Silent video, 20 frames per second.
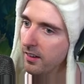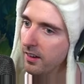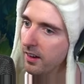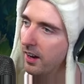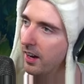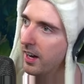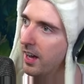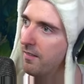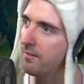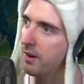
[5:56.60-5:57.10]

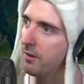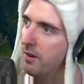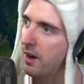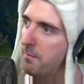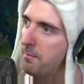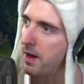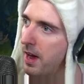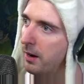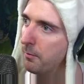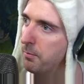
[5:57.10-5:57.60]
I got my red
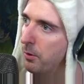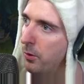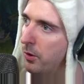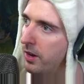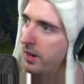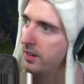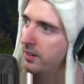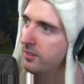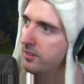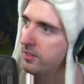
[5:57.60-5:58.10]
back,
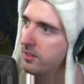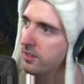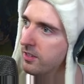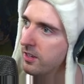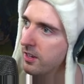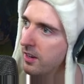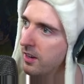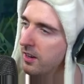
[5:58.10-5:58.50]
boys.